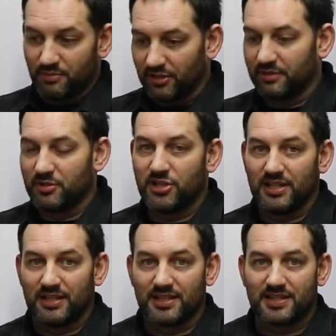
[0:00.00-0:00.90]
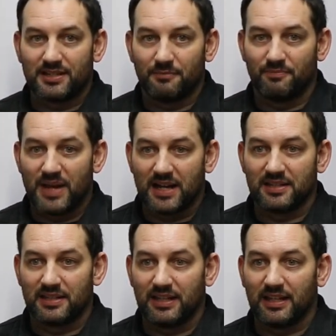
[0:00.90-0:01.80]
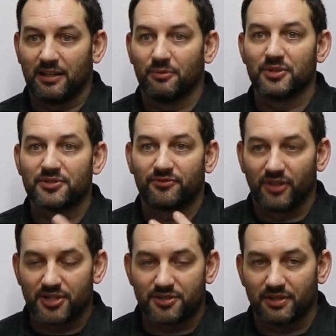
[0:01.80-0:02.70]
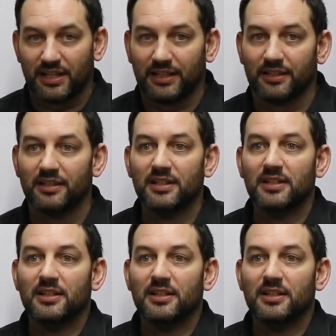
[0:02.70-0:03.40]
building machinist back in the day, was frustrated